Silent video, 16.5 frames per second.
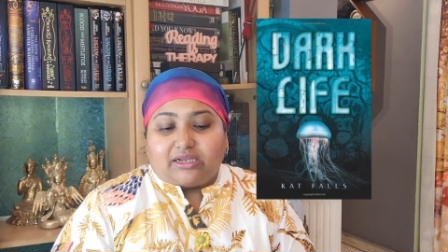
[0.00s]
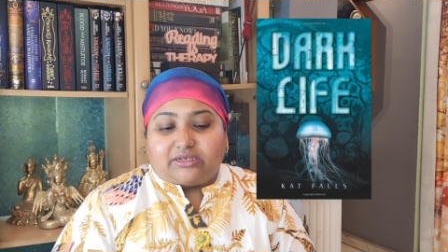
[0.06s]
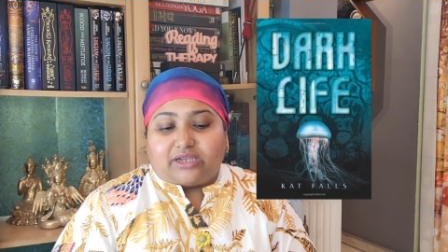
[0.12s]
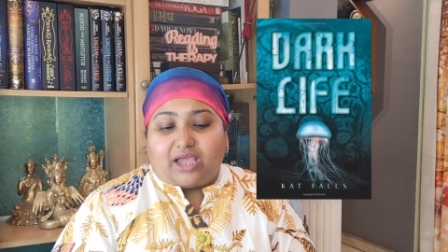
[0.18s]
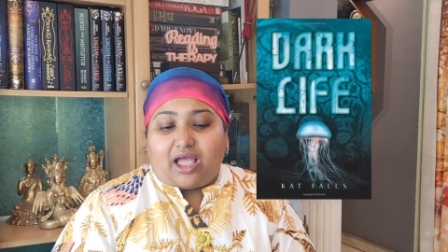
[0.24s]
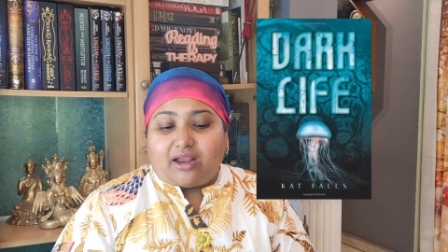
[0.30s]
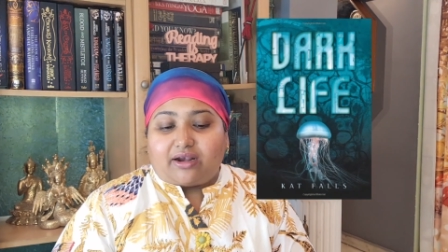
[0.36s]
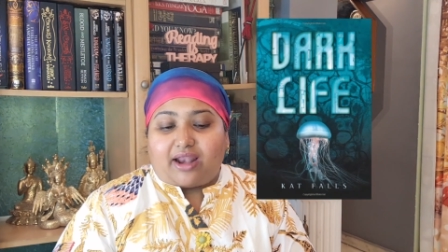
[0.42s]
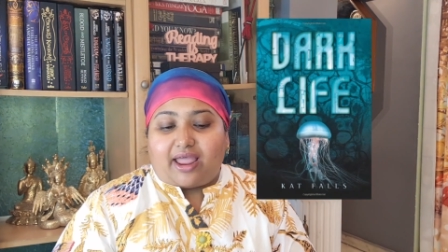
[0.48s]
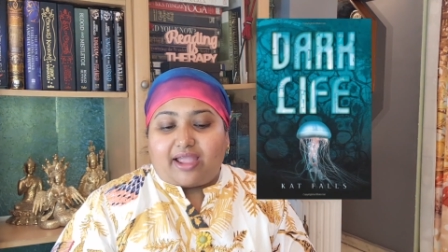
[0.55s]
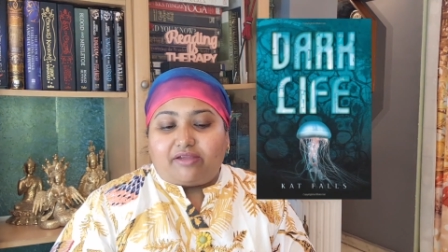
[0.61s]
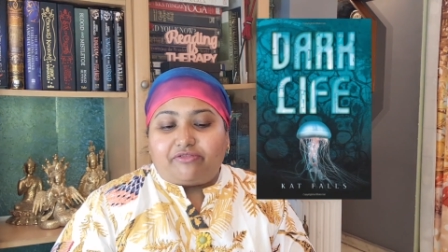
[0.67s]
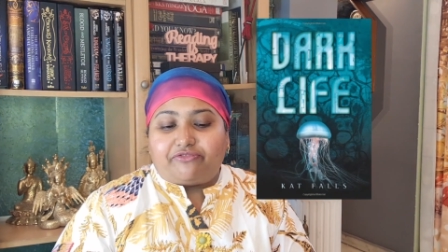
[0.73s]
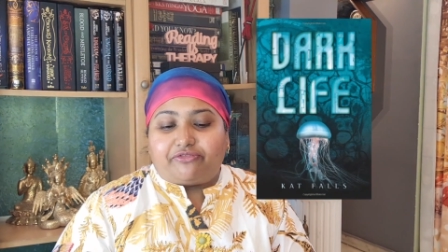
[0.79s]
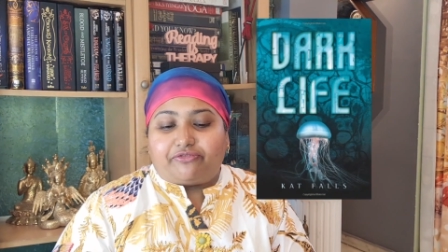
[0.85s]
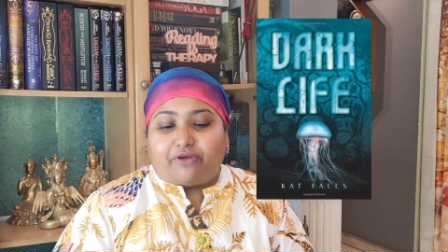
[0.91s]
Dark Life
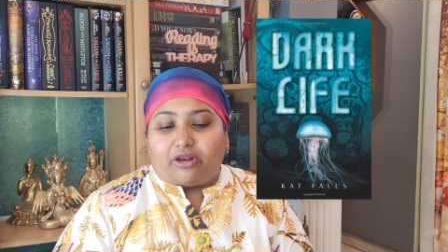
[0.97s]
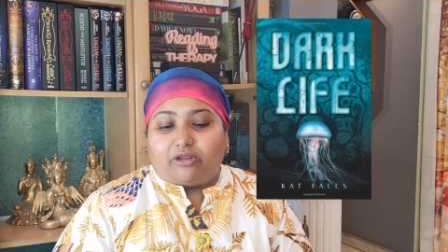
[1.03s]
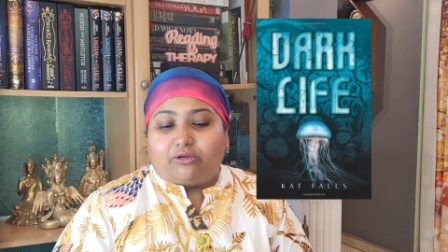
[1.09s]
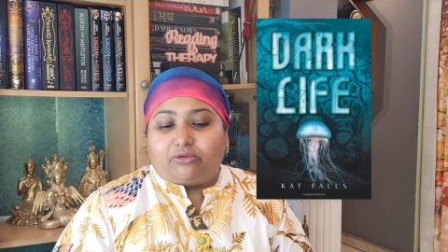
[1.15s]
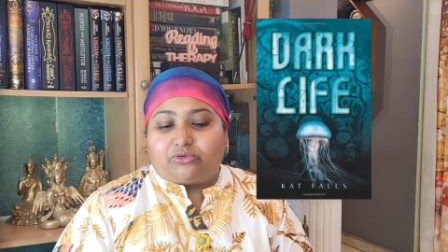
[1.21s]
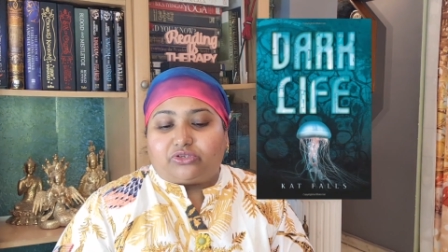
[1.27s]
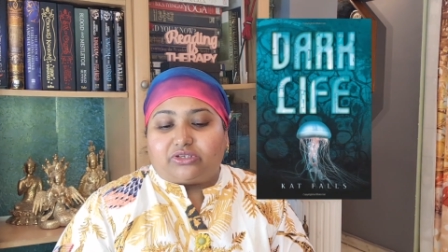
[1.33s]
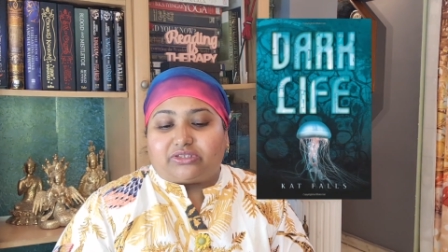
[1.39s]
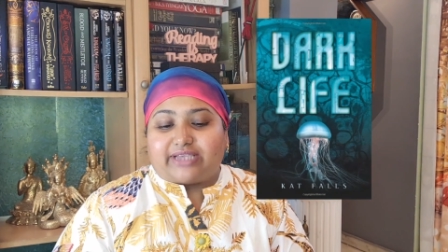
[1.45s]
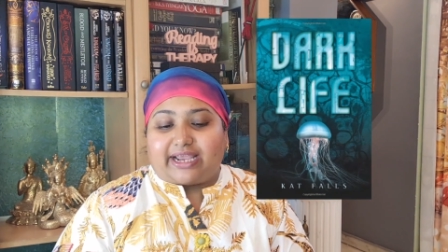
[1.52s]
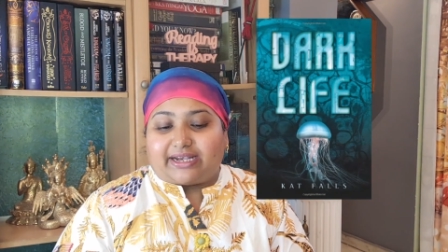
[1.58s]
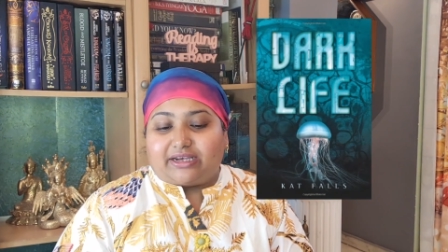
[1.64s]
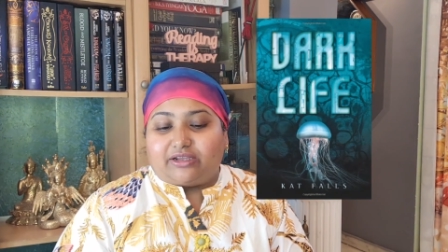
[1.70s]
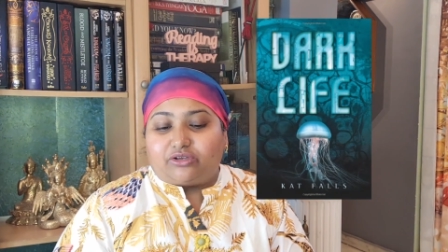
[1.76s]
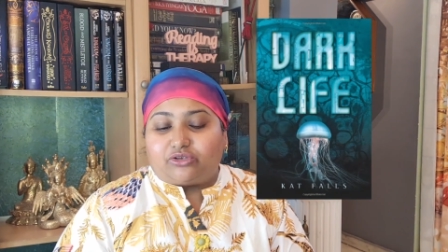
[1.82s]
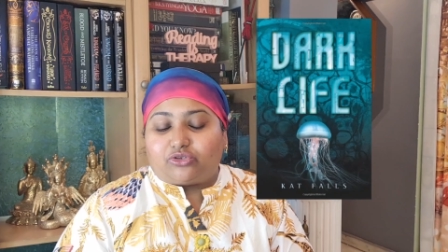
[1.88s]
follows the
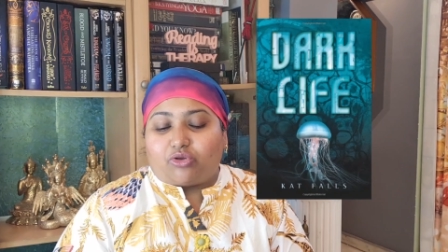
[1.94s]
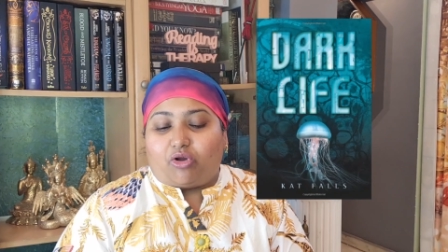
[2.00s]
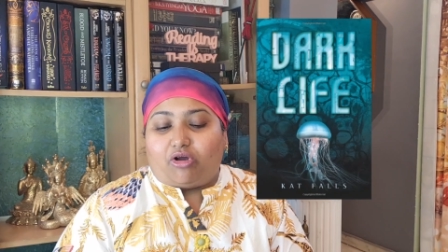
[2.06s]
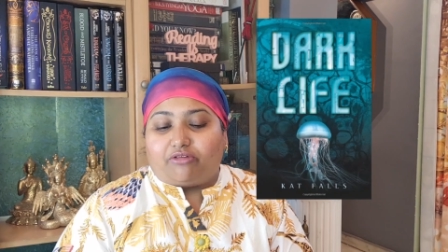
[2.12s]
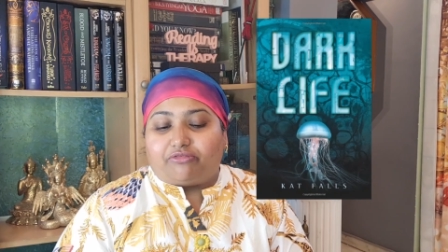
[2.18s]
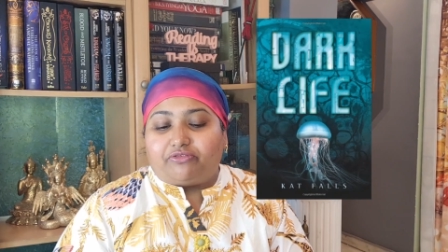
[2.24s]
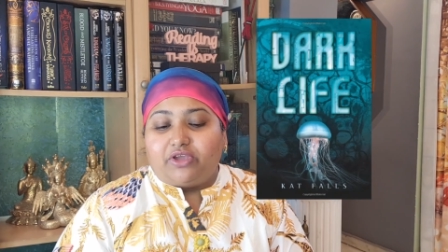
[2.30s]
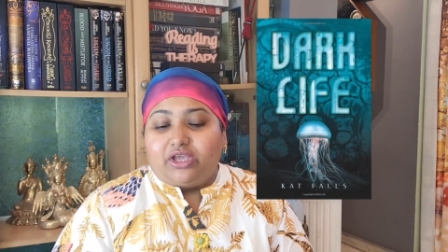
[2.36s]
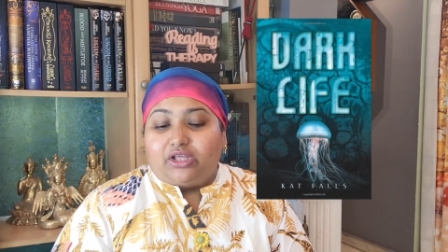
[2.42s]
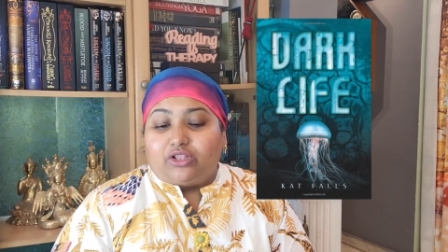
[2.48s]
settlers of